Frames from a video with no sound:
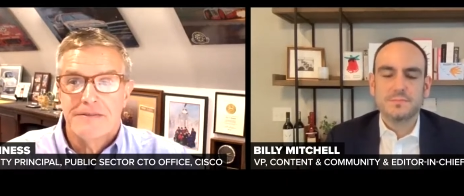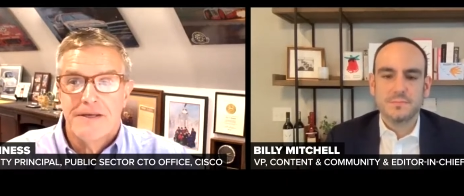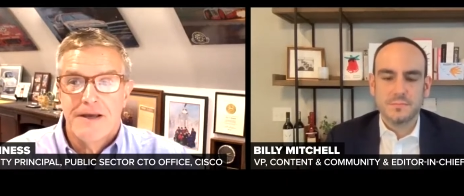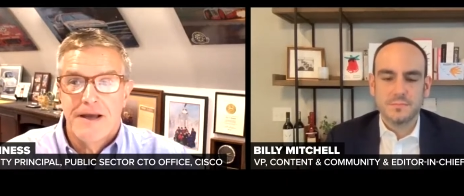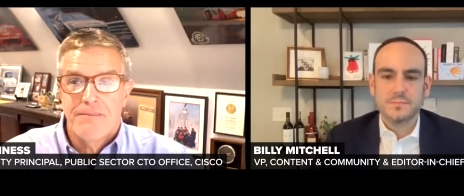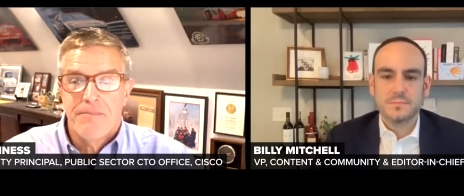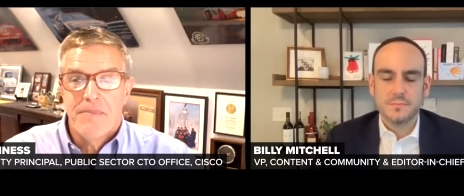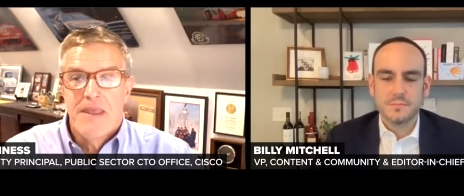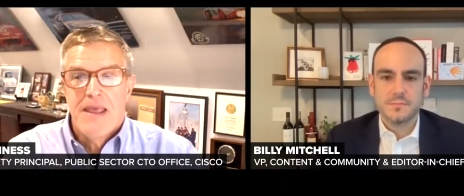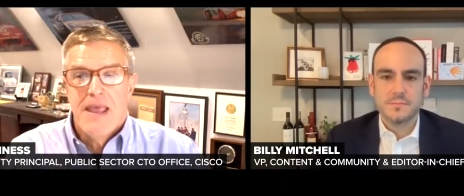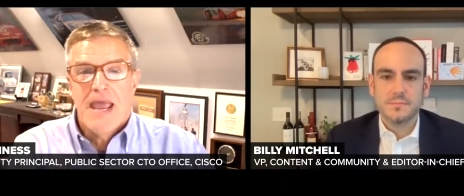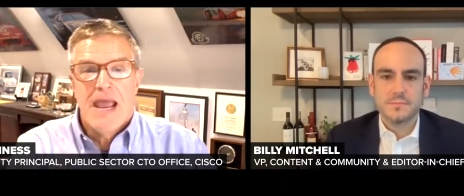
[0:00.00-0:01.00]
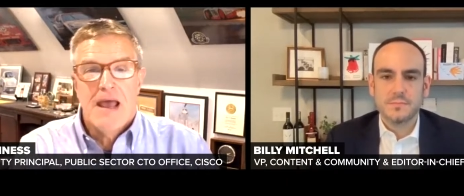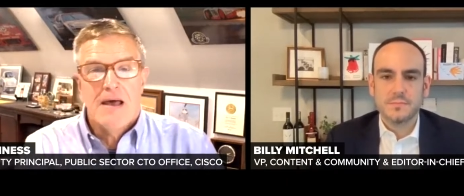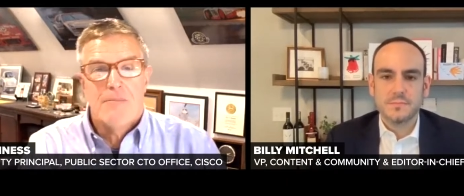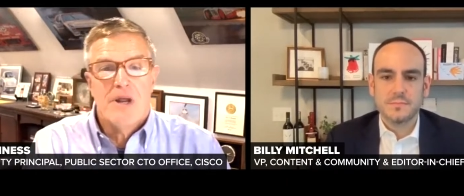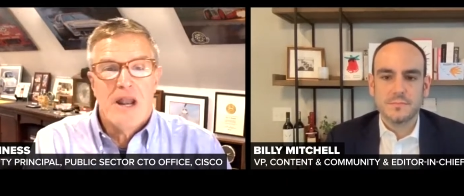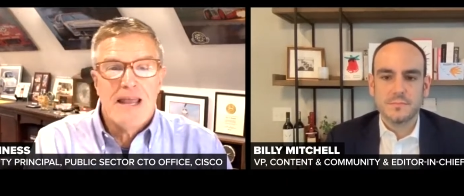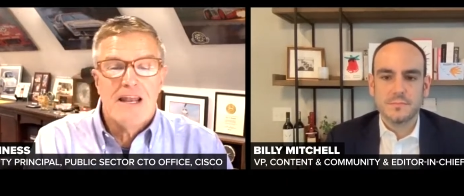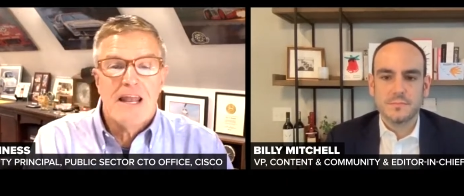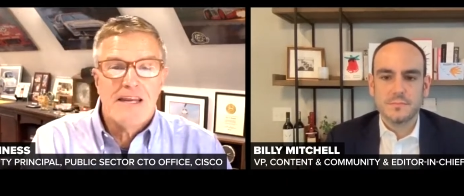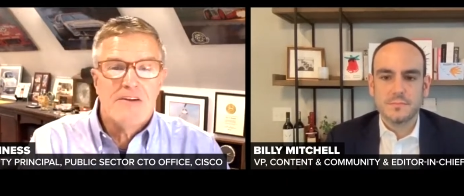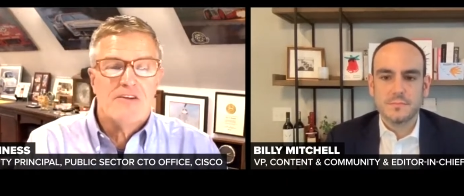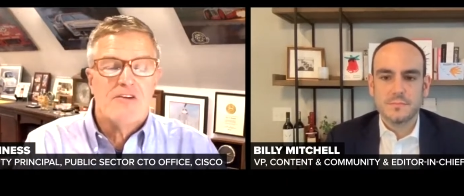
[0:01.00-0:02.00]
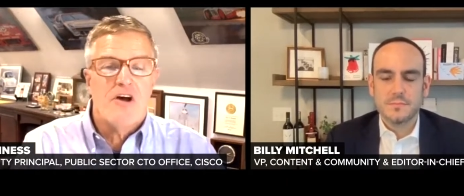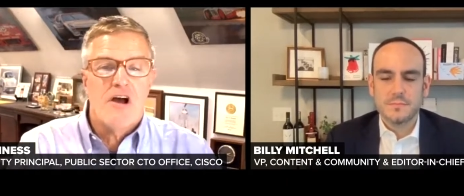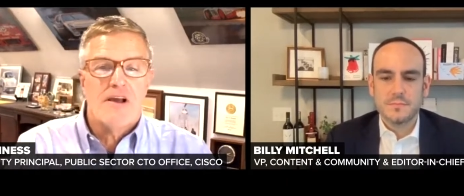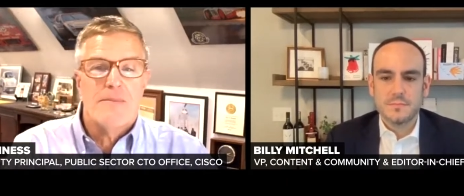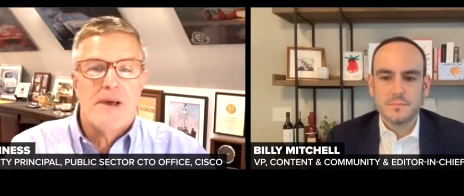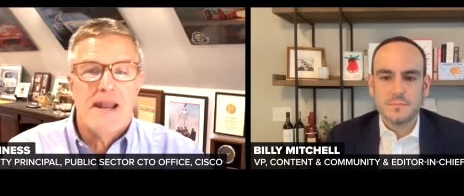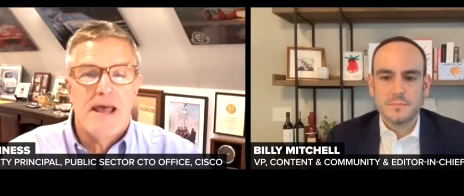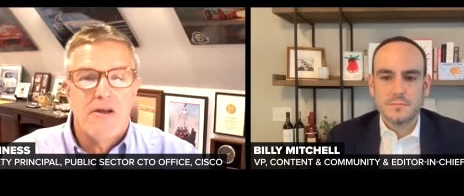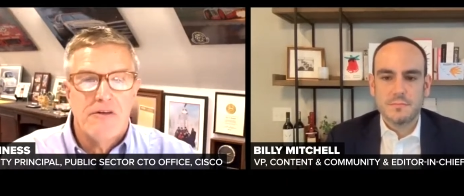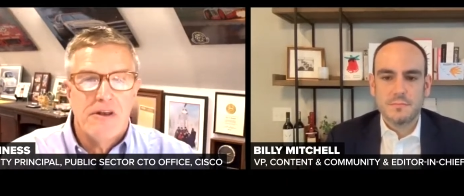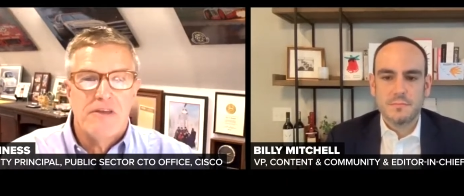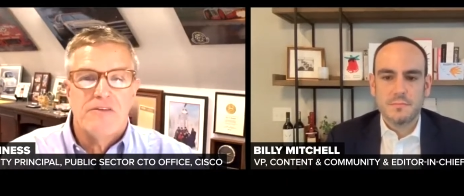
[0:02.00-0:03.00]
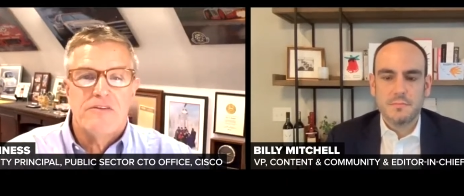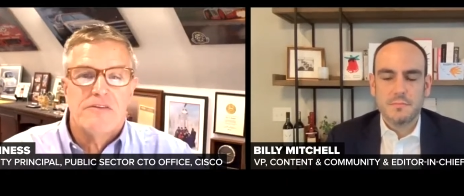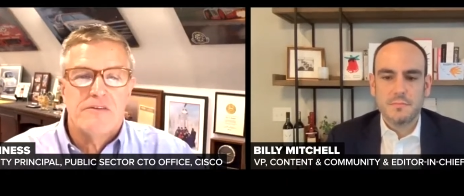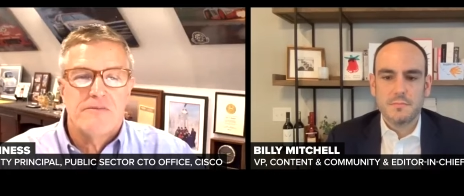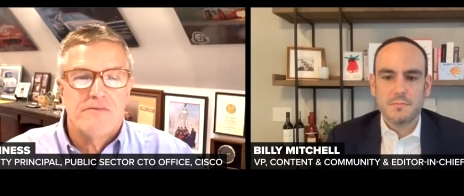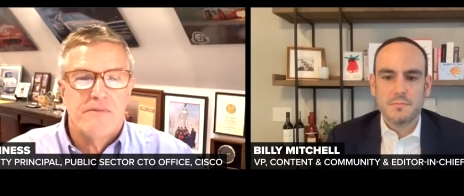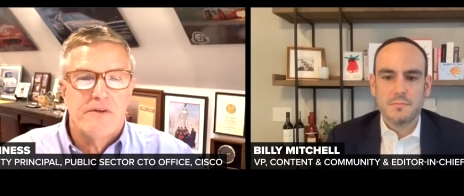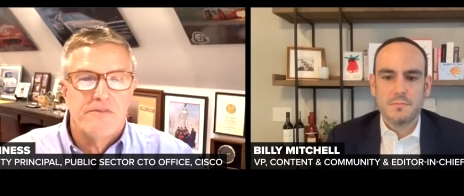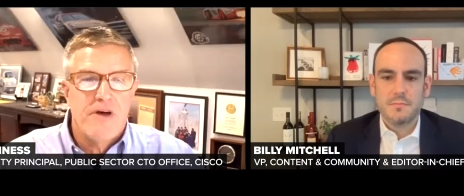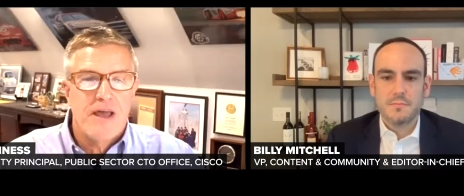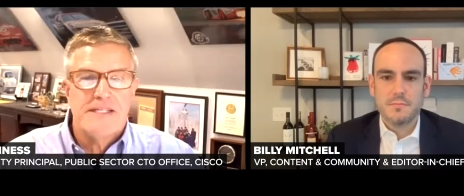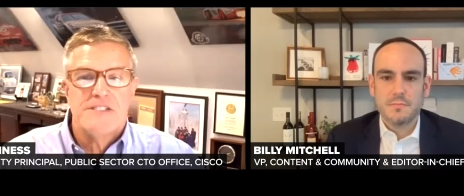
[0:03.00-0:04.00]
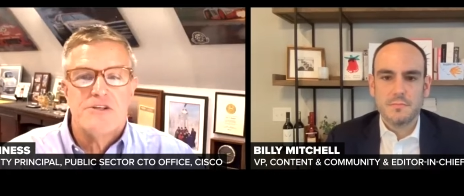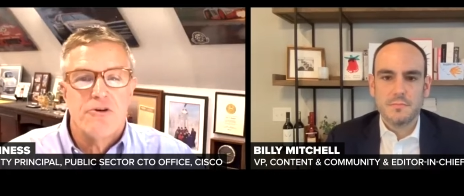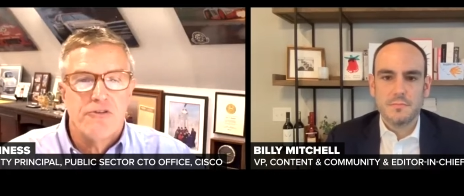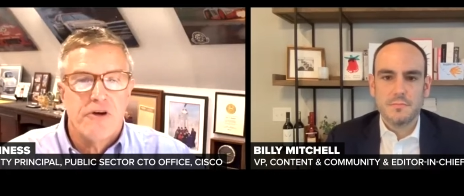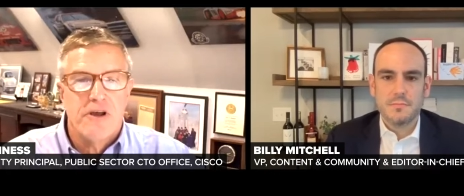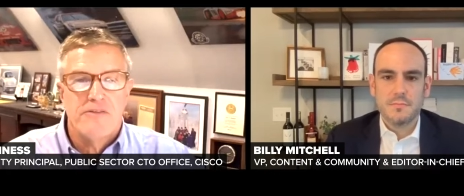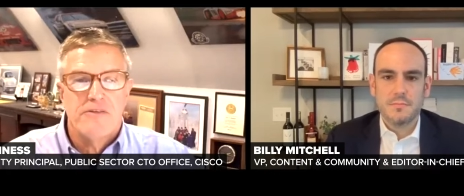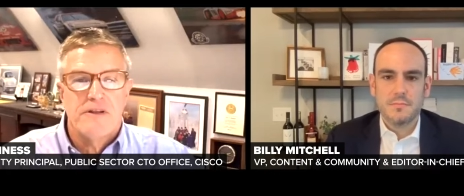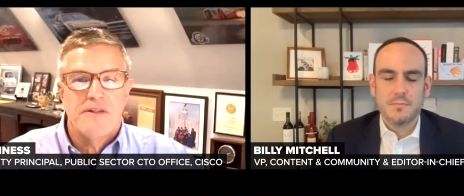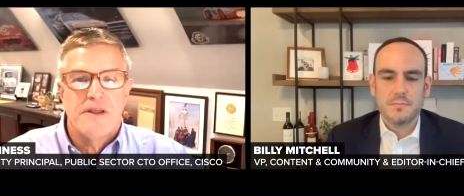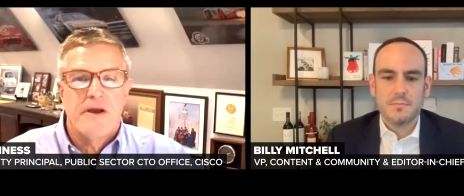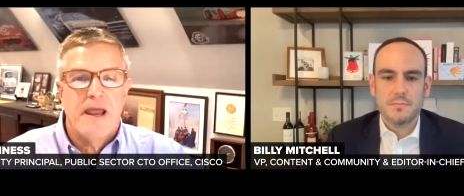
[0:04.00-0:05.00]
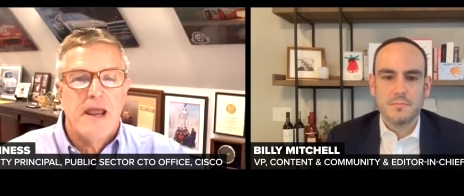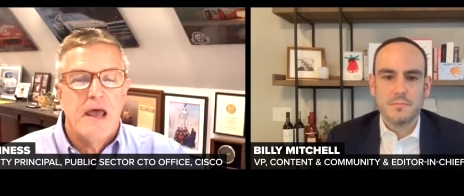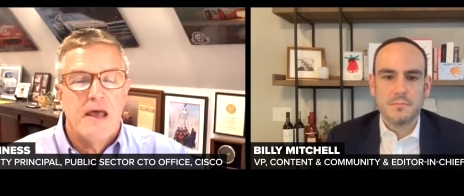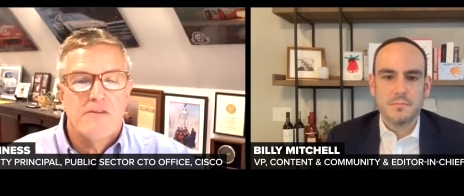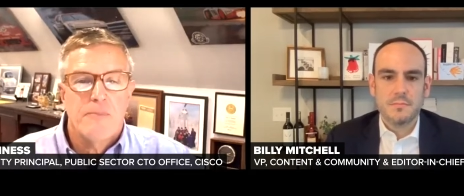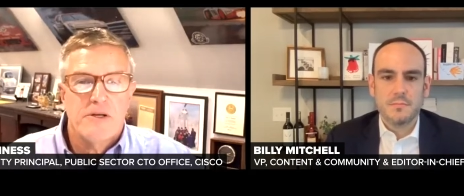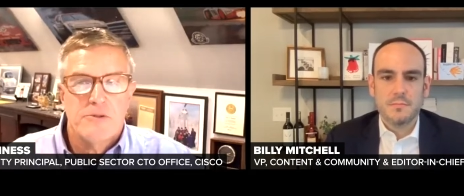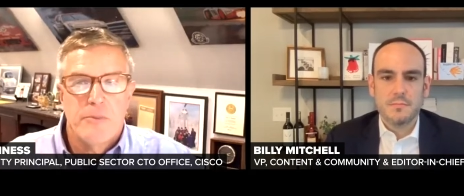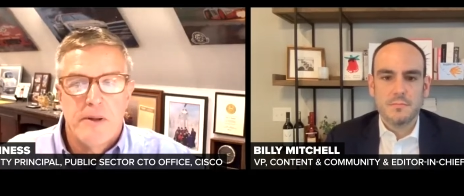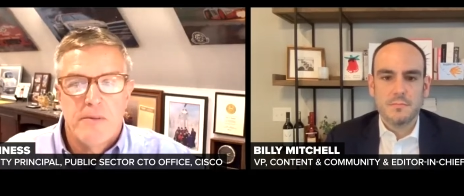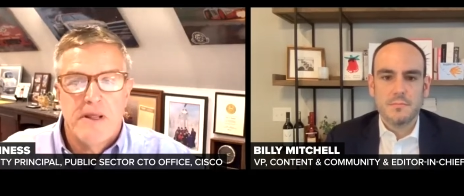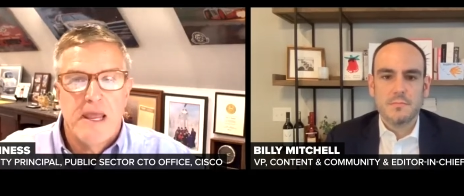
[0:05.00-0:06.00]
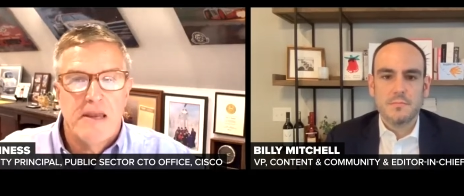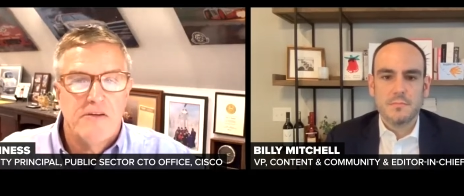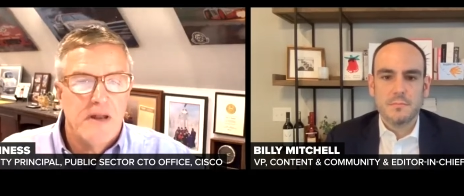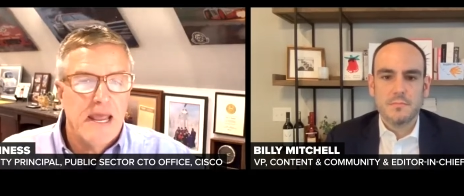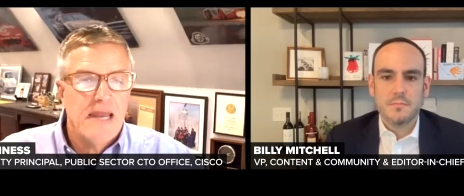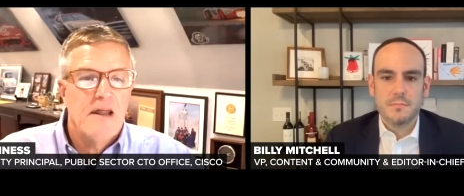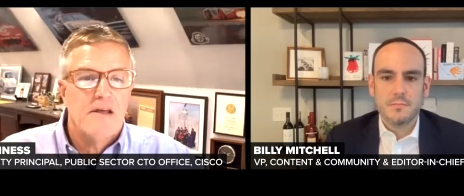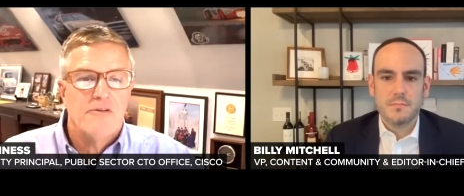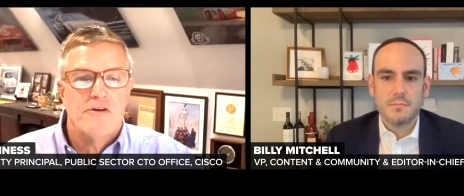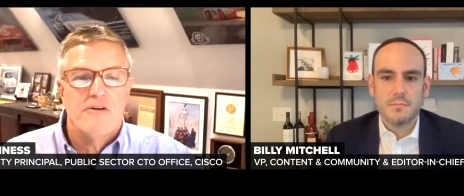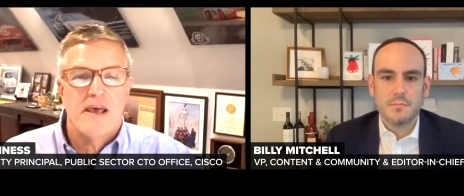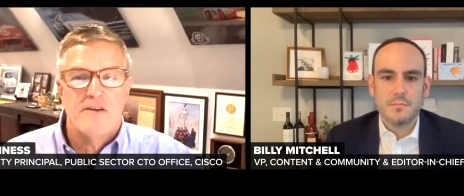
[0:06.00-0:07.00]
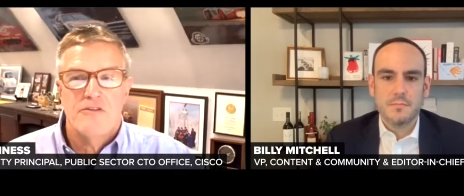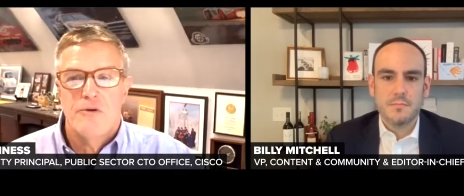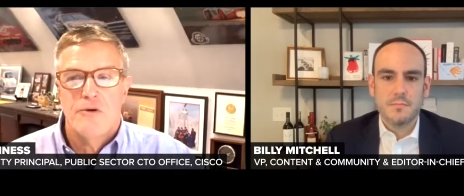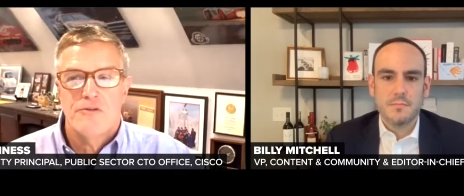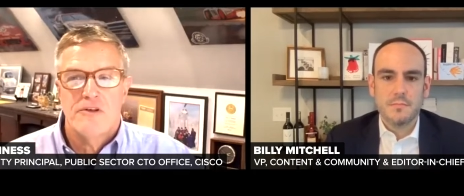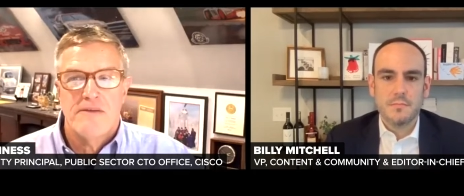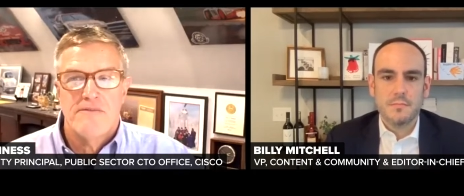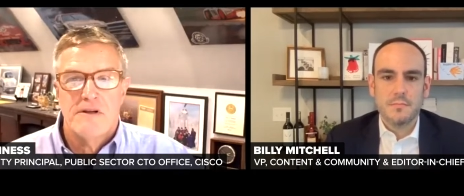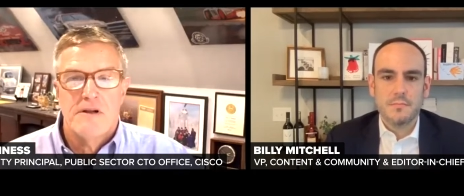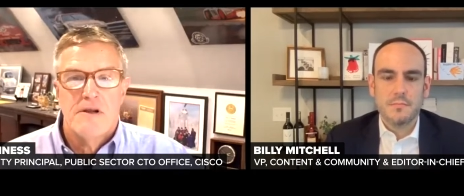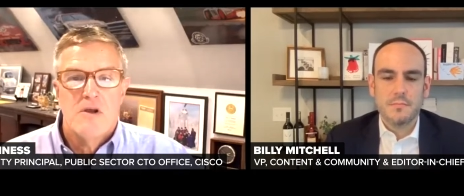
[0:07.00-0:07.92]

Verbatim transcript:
Speaker 1: Um, uh, but I like to talk about how NIST has defined zero trust in their uh, special publication 800-207,